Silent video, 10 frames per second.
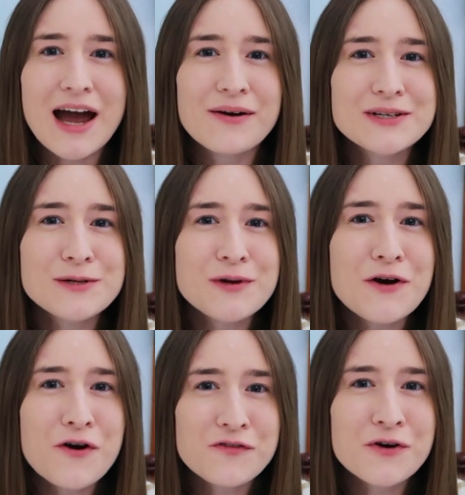I was a
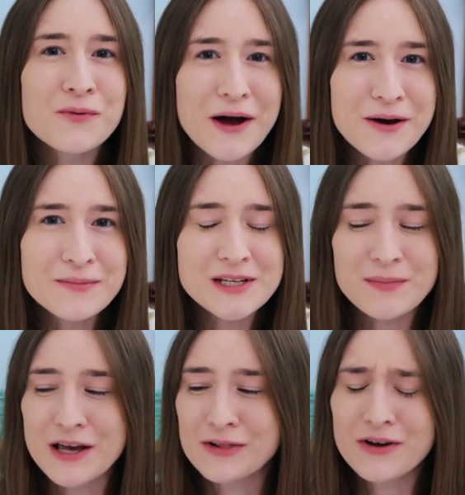bit overwhelmed. I'm
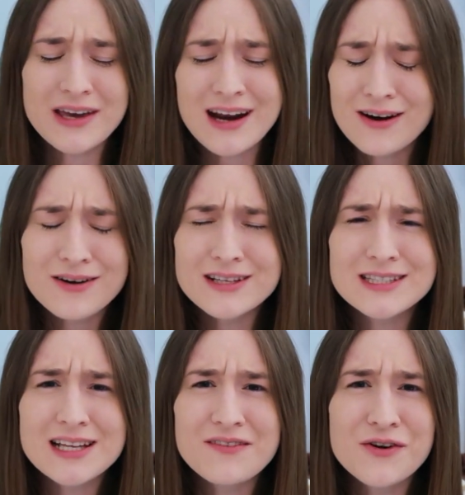like looking at all this
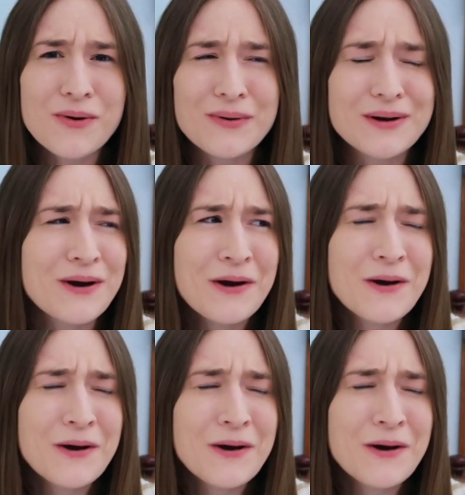stuff going,